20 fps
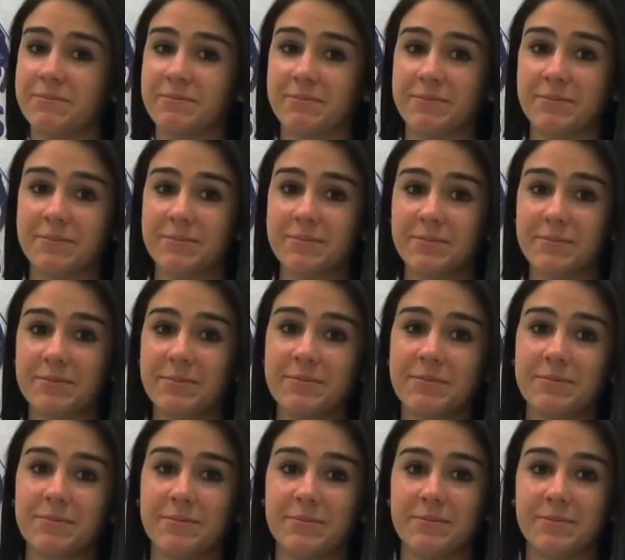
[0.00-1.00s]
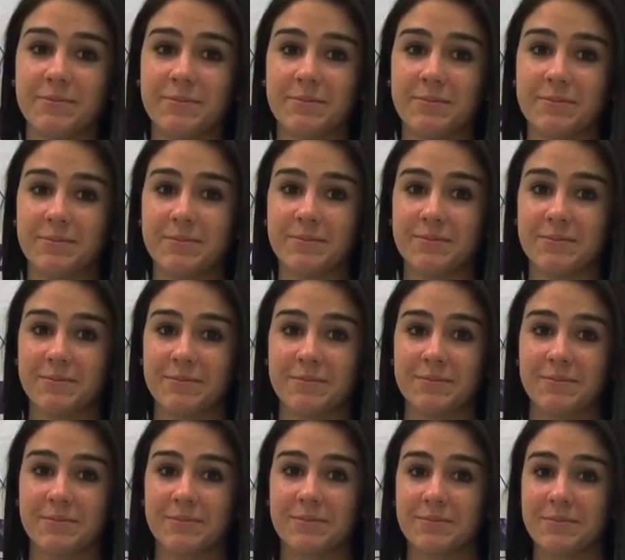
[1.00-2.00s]

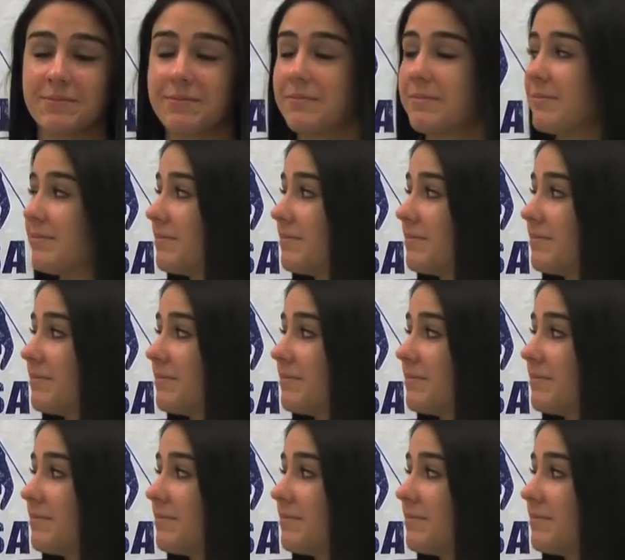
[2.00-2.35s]
No words are spoken by the person on screen.